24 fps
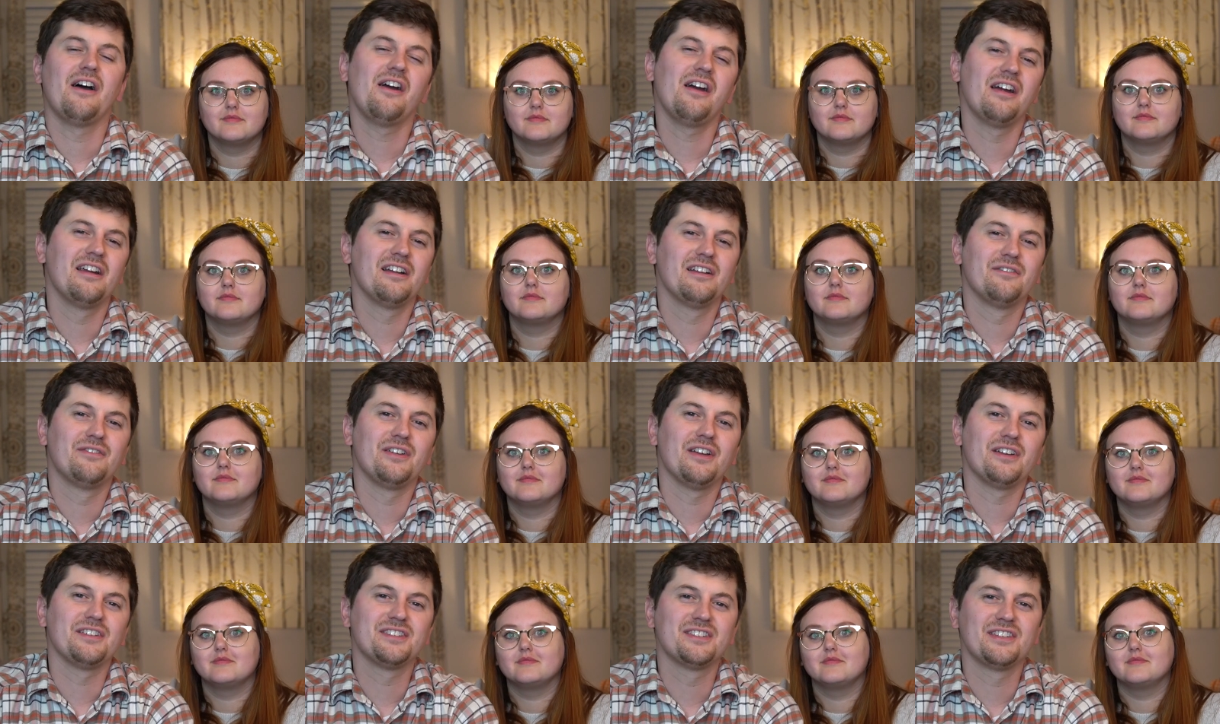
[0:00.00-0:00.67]
Speaker 1: Alright,
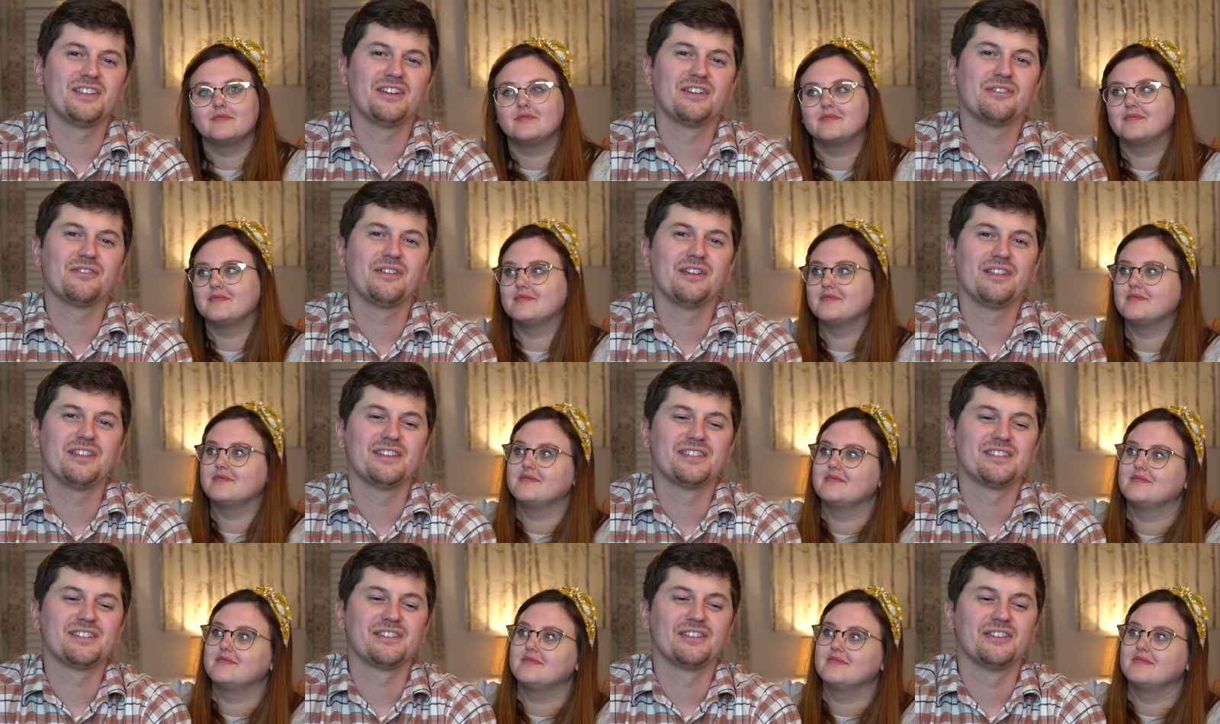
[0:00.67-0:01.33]
if y'all stuck
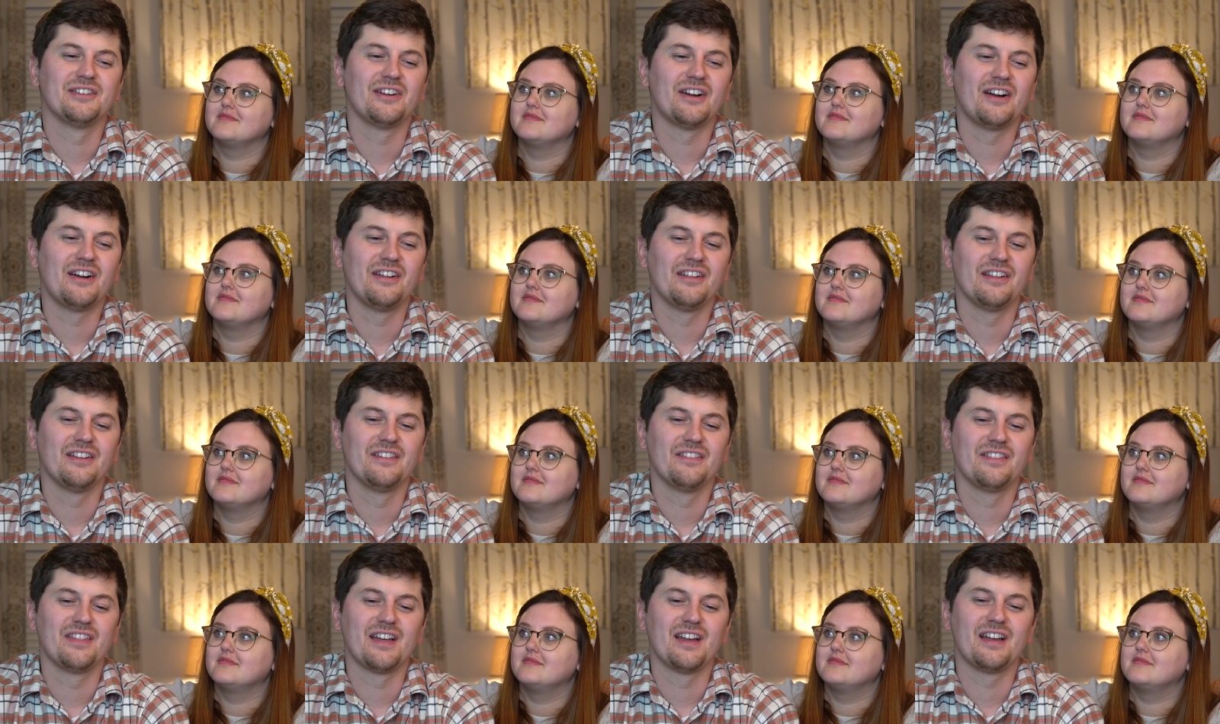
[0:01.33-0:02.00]
with us through
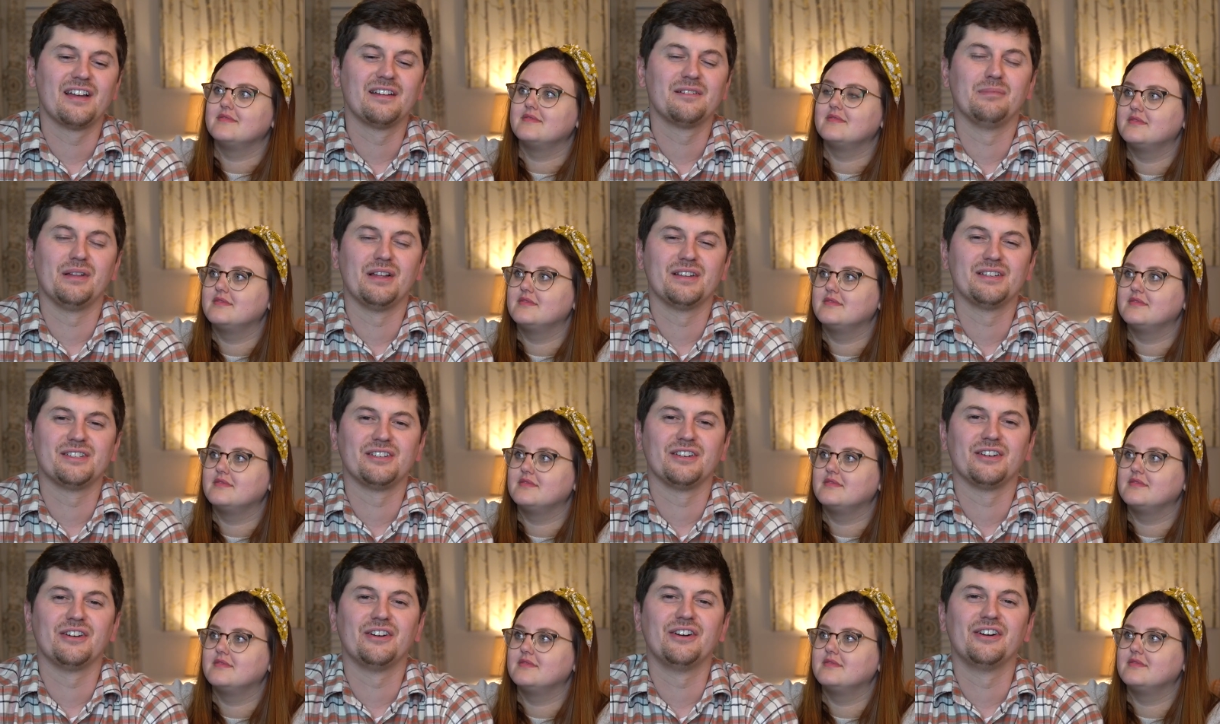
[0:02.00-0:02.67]
all of that,
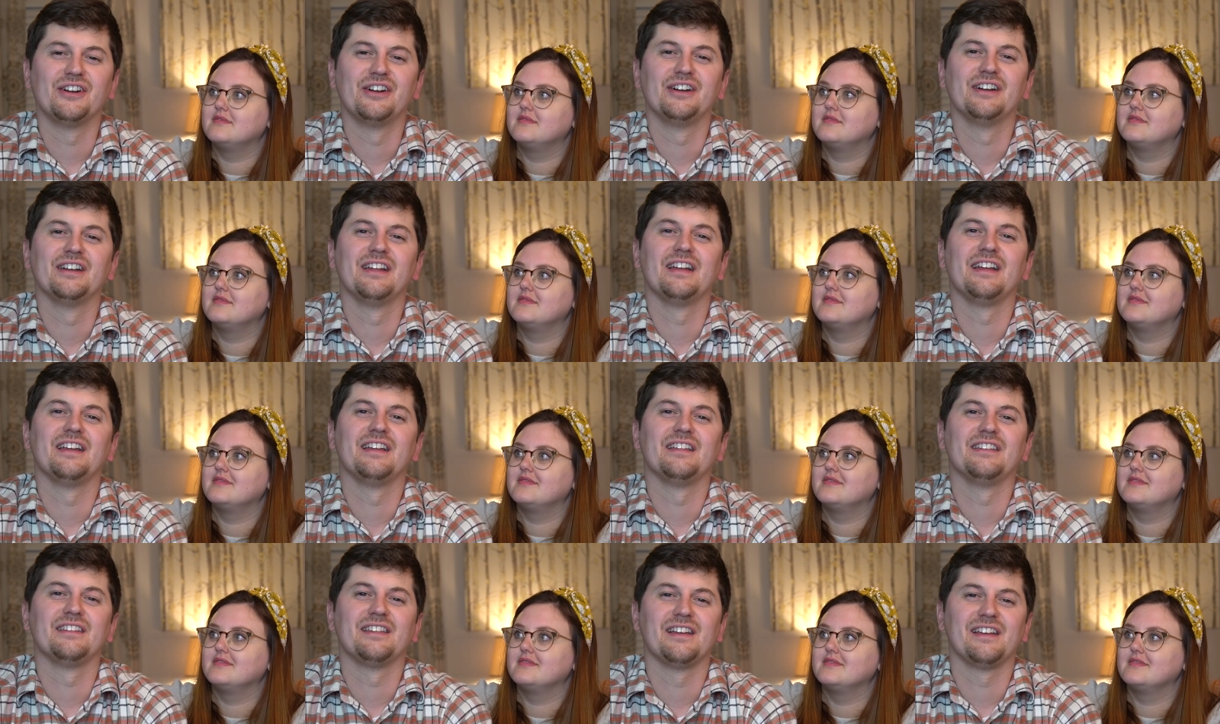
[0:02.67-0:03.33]
bless your heart
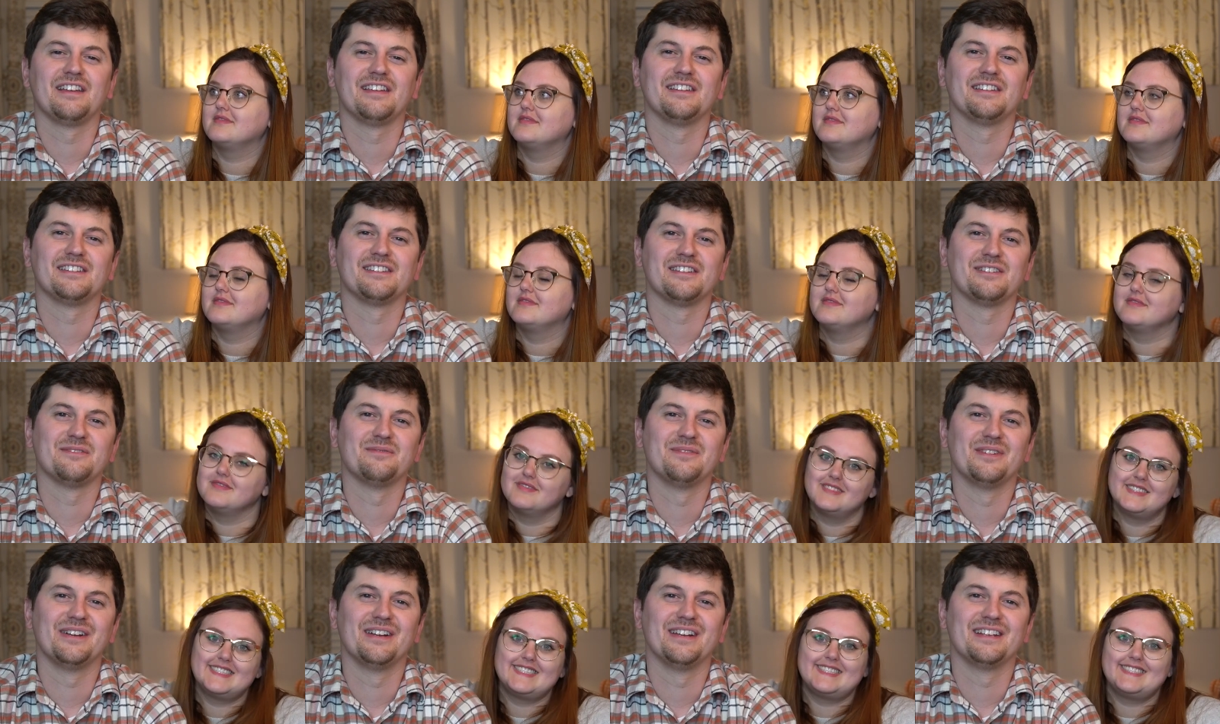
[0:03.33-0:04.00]
and thank you
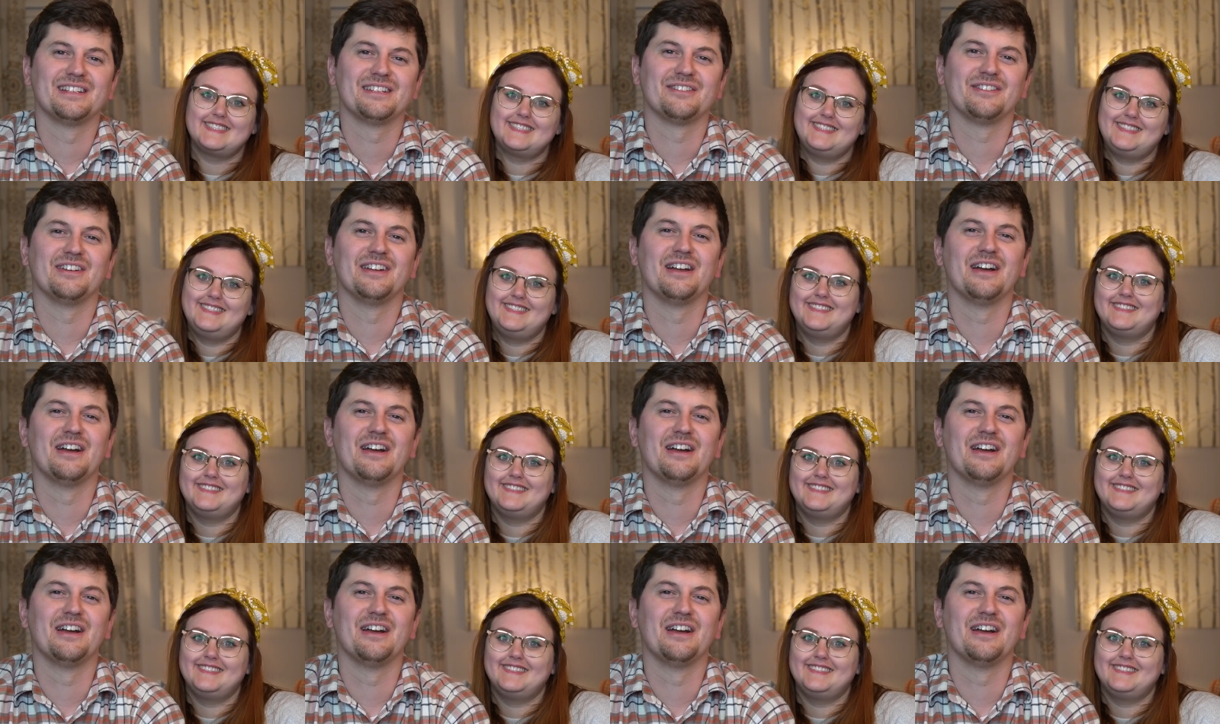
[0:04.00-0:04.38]
so much. We,